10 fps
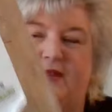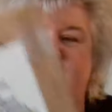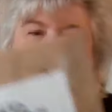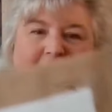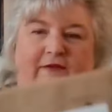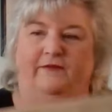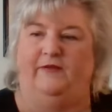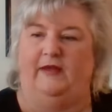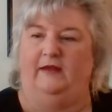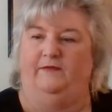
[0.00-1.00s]
this
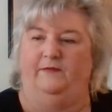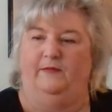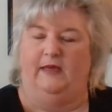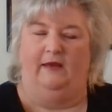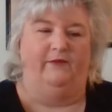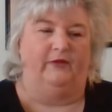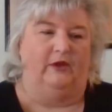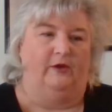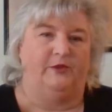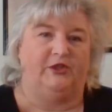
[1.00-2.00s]

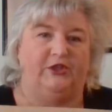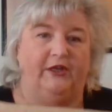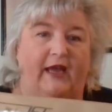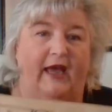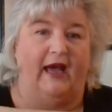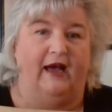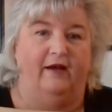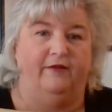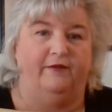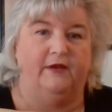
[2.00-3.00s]
envelope should
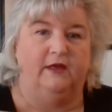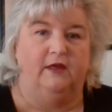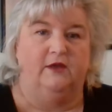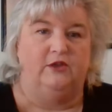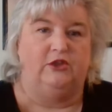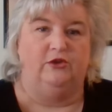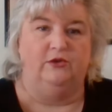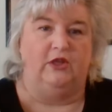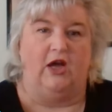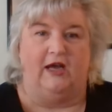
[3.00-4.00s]
have
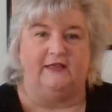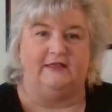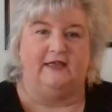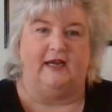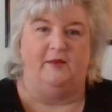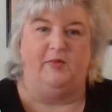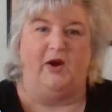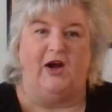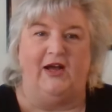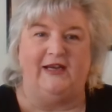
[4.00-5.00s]
two lots that I
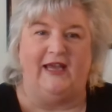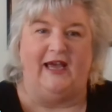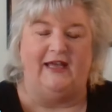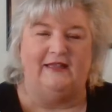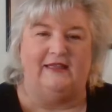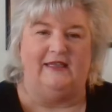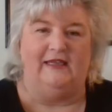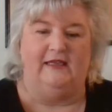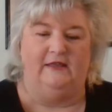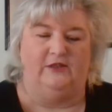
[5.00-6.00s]
bought at
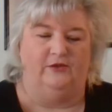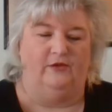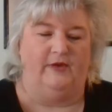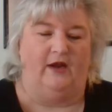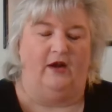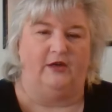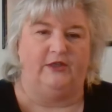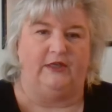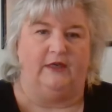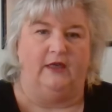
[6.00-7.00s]
the jewelry
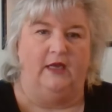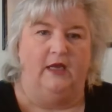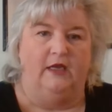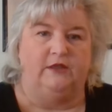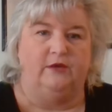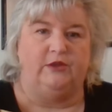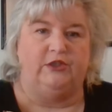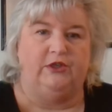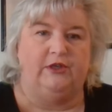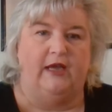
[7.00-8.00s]
auction. So it
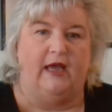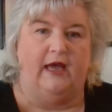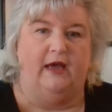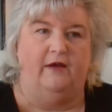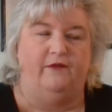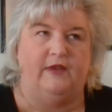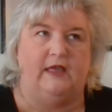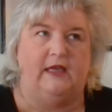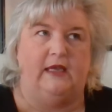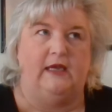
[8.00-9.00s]
should have
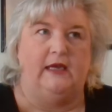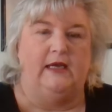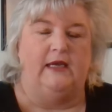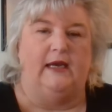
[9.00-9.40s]
the